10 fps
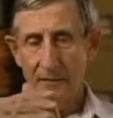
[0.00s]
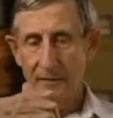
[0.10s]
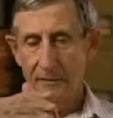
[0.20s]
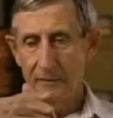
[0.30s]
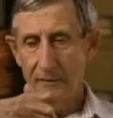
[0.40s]

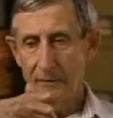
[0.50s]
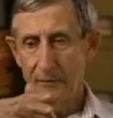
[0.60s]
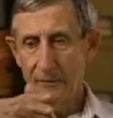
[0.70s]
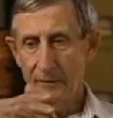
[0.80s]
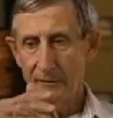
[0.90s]

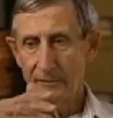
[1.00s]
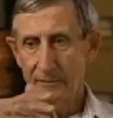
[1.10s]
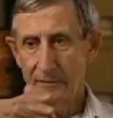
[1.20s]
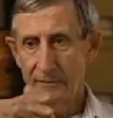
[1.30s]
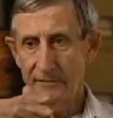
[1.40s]
you can
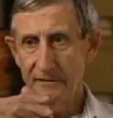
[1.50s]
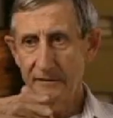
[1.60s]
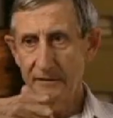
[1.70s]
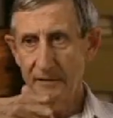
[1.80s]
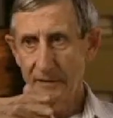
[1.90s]
actually
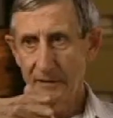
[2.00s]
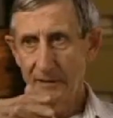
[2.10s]
see